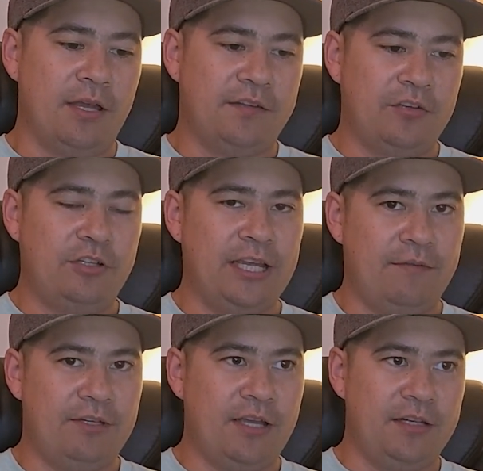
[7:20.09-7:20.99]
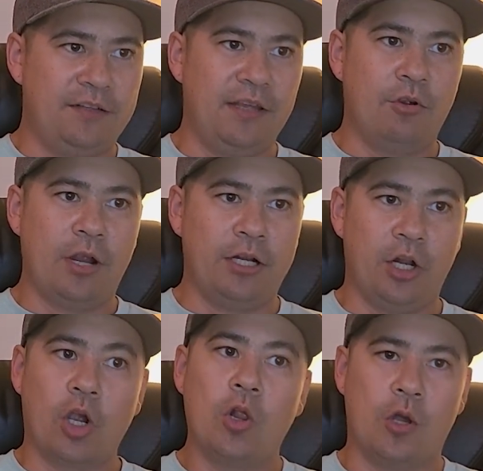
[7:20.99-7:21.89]
essentially have done is they've
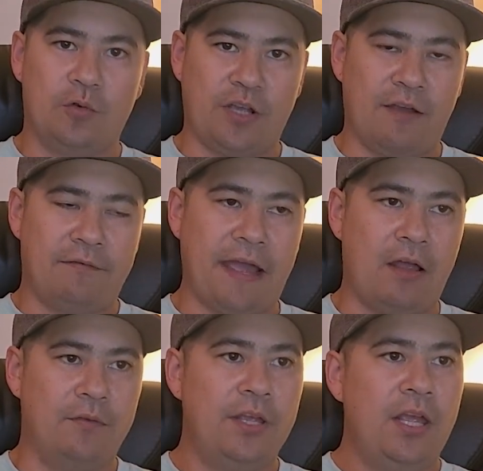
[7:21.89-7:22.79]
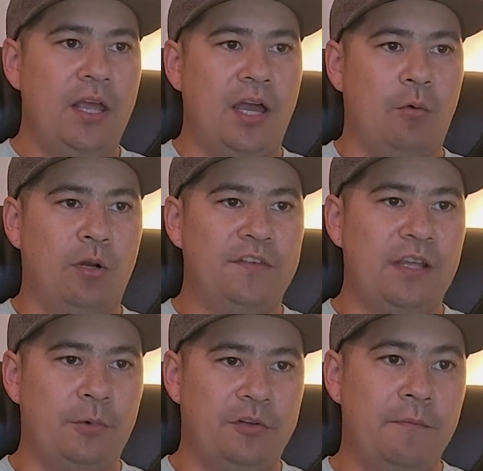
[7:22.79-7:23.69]
created a close-off valve where it's
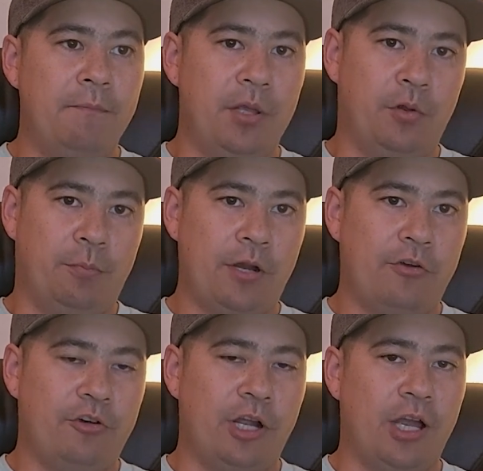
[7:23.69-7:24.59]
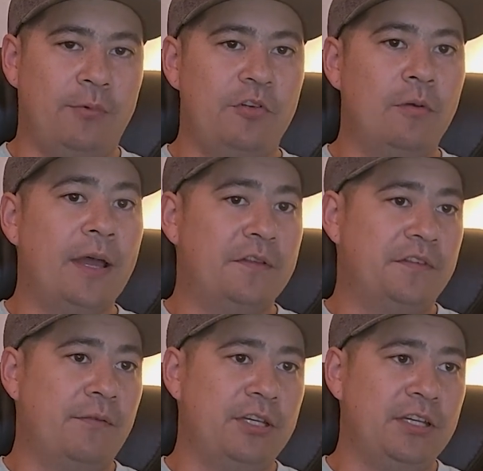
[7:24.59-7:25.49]
able to build pressure up to about
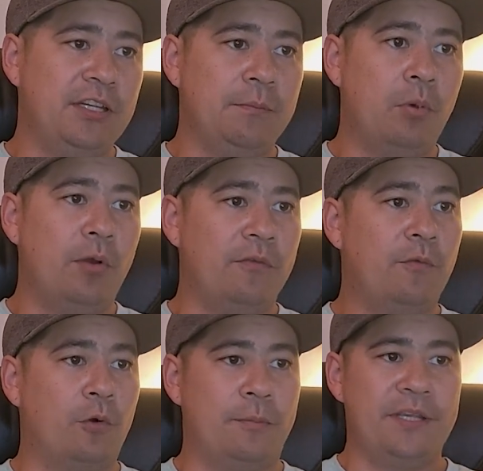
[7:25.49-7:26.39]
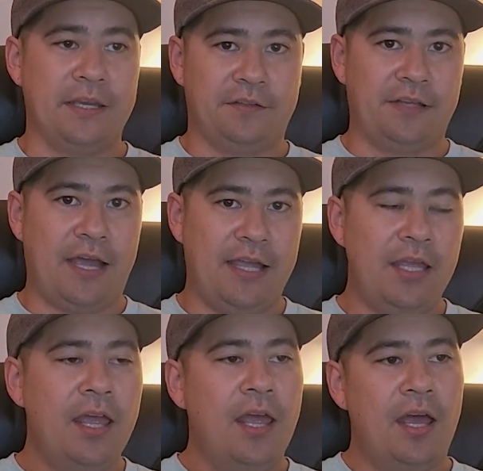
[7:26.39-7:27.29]
17.4 psi.